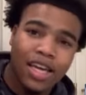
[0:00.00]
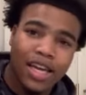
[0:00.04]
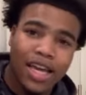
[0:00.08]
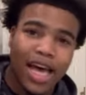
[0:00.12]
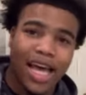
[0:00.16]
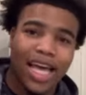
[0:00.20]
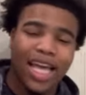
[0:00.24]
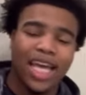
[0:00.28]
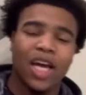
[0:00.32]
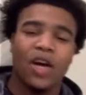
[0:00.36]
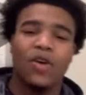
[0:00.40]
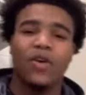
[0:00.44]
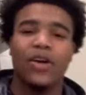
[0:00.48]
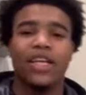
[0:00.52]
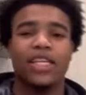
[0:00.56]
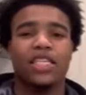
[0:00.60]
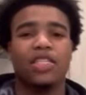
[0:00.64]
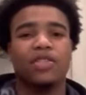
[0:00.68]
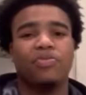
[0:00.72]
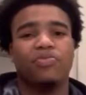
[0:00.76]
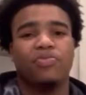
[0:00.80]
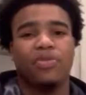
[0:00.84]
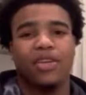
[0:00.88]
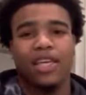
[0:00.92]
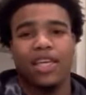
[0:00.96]
got quick
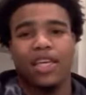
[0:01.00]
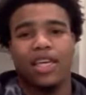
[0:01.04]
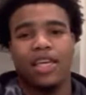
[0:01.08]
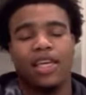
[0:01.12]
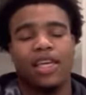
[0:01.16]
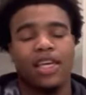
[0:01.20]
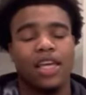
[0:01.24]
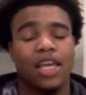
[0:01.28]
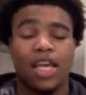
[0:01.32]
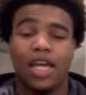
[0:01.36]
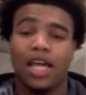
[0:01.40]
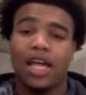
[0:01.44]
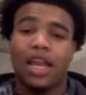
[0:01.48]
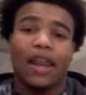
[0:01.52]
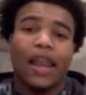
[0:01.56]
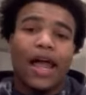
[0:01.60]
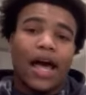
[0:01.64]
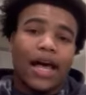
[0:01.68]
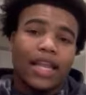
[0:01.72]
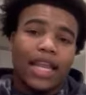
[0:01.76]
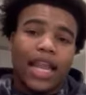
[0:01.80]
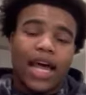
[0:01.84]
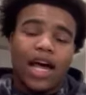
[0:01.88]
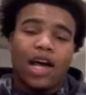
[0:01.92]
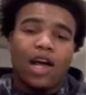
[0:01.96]
speed,
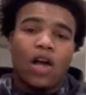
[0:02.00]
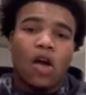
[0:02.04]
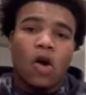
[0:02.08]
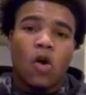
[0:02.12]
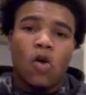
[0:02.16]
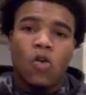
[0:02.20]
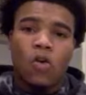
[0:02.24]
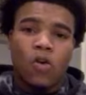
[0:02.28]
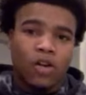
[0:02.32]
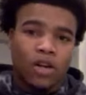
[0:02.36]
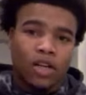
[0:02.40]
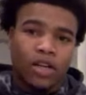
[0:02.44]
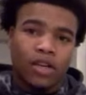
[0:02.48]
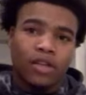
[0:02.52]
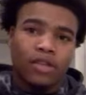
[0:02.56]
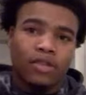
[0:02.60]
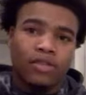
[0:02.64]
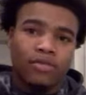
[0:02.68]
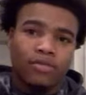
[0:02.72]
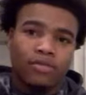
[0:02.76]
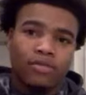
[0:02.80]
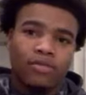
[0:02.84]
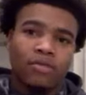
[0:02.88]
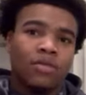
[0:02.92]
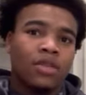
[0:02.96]
lockdown corner.
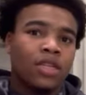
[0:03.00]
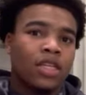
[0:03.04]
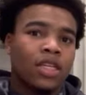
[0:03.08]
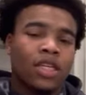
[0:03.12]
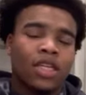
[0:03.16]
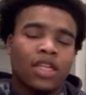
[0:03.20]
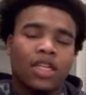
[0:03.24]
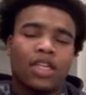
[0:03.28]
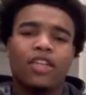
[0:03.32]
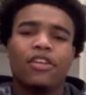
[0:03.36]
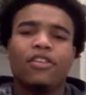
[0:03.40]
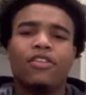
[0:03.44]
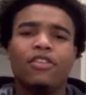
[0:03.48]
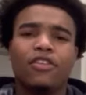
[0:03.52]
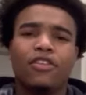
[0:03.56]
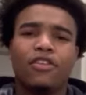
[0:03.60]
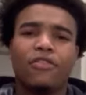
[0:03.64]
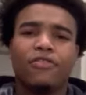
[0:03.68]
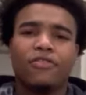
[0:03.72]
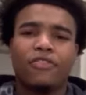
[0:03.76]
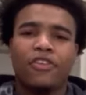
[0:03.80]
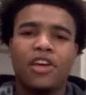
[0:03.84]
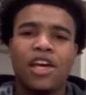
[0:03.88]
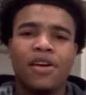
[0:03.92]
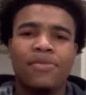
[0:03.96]
You, you
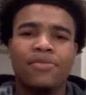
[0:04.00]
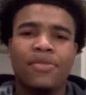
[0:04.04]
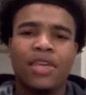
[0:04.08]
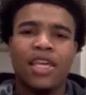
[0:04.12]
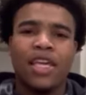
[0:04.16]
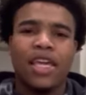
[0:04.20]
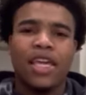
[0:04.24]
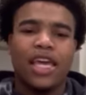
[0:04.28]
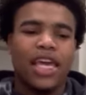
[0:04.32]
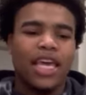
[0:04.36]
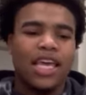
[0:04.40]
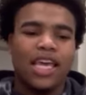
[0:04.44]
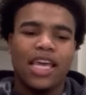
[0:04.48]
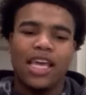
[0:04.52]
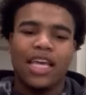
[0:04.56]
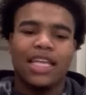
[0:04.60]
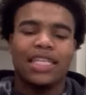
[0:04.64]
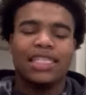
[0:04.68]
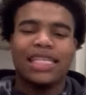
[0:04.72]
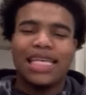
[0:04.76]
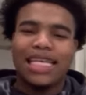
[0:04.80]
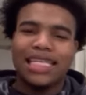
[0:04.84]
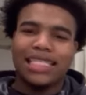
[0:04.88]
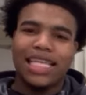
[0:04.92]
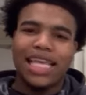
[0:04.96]
feel me? It, it's
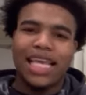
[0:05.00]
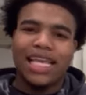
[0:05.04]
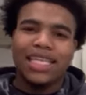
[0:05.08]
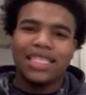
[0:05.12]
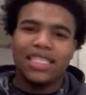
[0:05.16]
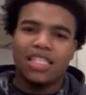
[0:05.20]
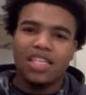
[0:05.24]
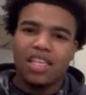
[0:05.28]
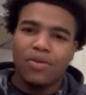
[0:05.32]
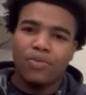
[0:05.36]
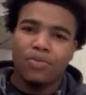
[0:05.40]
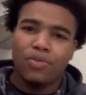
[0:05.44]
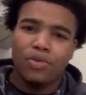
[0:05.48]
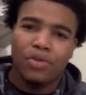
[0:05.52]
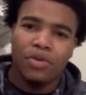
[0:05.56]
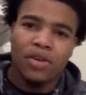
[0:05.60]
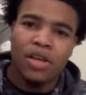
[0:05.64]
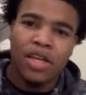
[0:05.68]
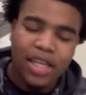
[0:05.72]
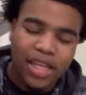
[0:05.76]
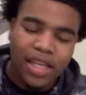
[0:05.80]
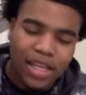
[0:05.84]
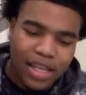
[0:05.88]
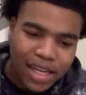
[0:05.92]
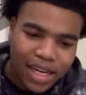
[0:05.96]
just that simple.
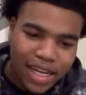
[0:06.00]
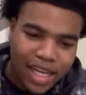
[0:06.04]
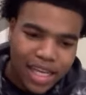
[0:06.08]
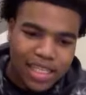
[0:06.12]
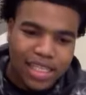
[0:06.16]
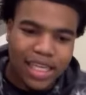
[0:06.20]
This